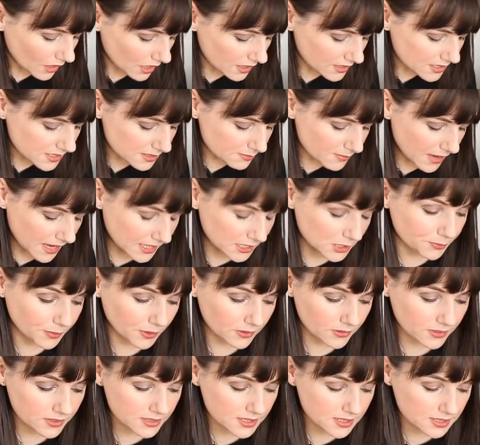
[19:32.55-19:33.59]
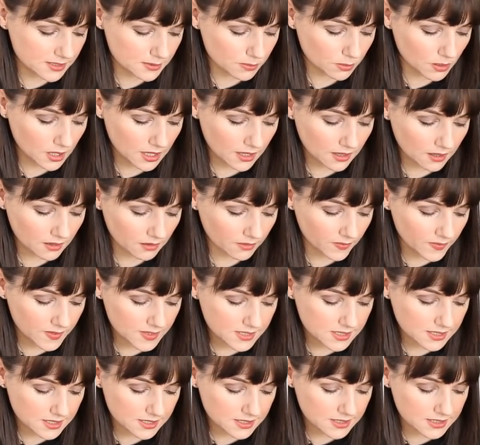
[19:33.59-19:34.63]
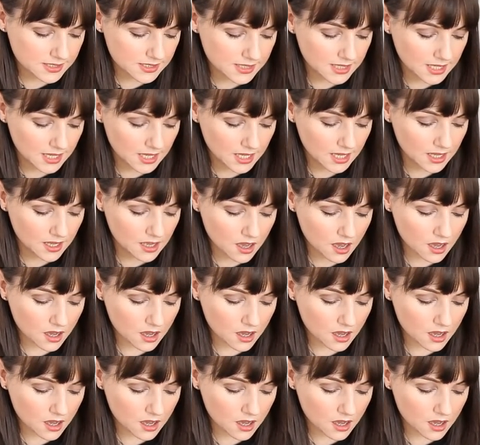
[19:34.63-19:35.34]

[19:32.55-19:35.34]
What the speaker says: Smashbox as well. This is the